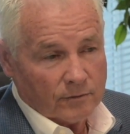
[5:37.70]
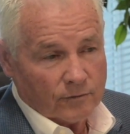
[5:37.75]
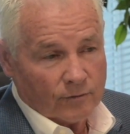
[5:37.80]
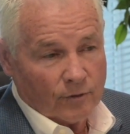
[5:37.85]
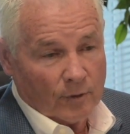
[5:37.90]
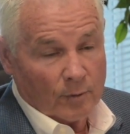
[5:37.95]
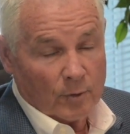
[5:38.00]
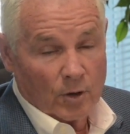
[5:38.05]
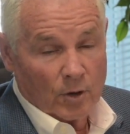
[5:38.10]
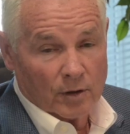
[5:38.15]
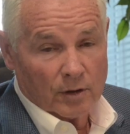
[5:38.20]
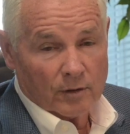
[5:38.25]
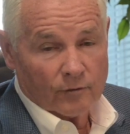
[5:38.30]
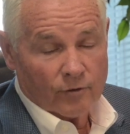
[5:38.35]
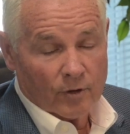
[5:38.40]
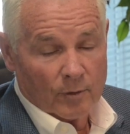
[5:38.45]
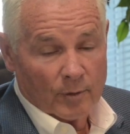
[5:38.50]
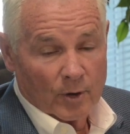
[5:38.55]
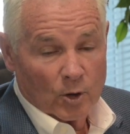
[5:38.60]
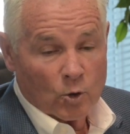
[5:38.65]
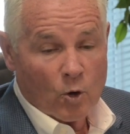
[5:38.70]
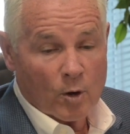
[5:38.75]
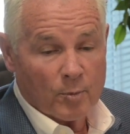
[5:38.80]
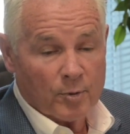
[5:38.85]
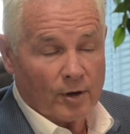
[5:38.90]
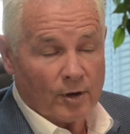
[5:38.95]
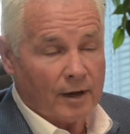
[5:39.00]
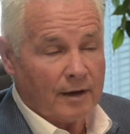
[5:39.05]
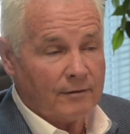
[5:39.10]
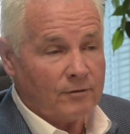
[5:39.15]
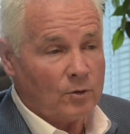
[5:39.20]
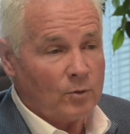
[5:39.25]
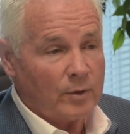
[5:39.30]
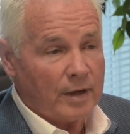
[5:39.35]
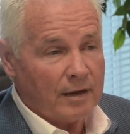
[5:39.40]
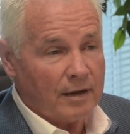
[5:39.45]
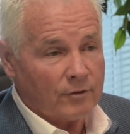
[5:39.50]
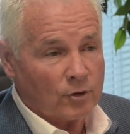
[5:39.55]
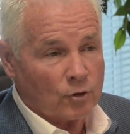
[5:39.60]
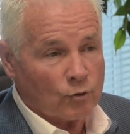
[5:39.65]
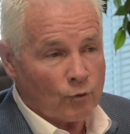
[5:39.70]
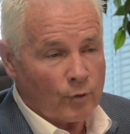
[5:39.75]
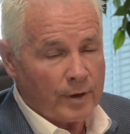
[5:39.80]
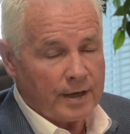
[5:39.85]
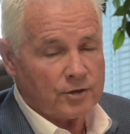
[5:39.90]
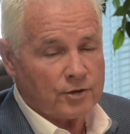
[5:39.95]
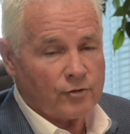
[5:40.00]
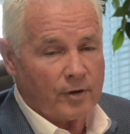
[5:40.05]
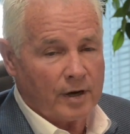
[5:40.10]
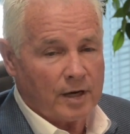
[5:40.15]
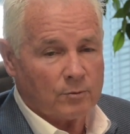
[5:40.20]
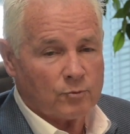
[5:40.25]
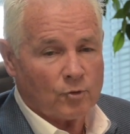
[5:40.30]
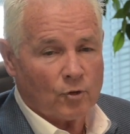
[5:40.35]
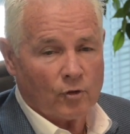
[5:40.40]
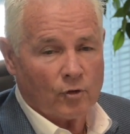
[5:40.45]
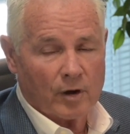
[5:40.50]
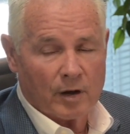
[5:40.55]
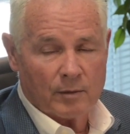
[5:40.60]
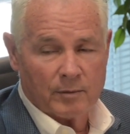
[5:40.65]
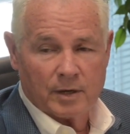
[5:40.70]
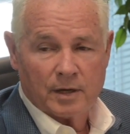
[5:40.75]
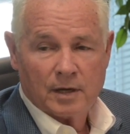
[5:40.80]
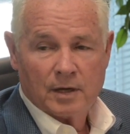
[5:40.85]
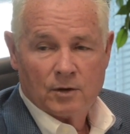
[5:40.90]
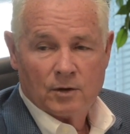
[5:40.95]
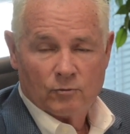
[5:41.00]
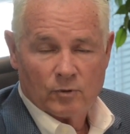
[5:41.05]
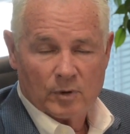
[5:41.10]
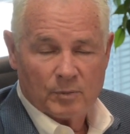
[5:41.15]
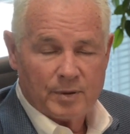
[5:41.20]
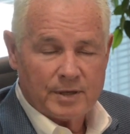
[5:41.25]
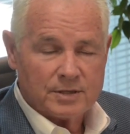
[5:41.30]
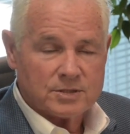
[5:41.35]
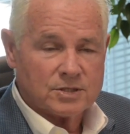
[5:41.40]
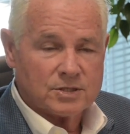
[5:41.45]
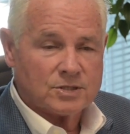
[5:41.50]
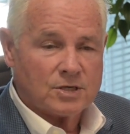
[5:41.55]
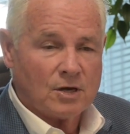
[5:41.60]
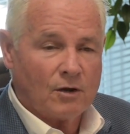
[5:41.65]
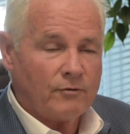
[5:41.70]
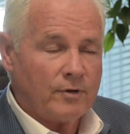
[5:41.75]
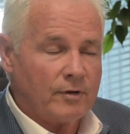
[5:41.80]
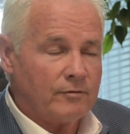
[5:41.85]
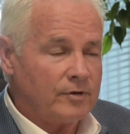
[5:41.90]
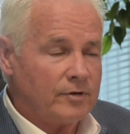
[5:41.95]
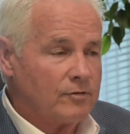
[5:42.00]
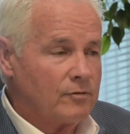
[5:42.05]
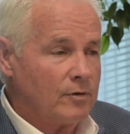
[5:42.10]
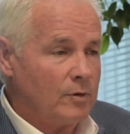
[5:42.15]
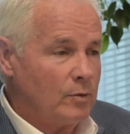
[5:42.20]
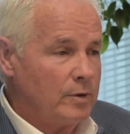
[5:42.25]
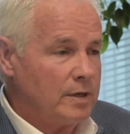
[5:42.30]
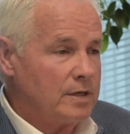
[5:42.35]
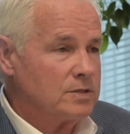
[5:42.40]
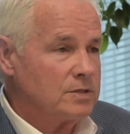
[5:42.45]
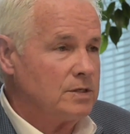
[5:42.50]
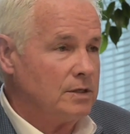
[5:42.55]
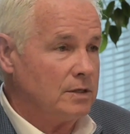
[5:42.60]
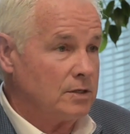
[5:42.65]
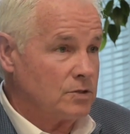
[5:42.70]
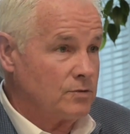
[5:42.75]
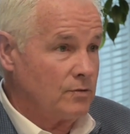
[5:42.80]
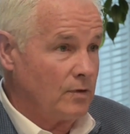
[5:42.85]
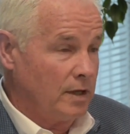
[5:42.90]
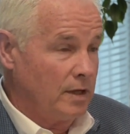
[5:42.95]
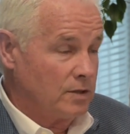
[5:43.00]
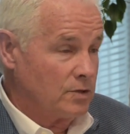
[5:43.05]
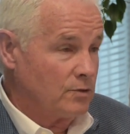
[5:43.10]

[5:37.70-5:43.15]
From a corporate level, we have a great training program. It repeats itself every 3 weeks, and it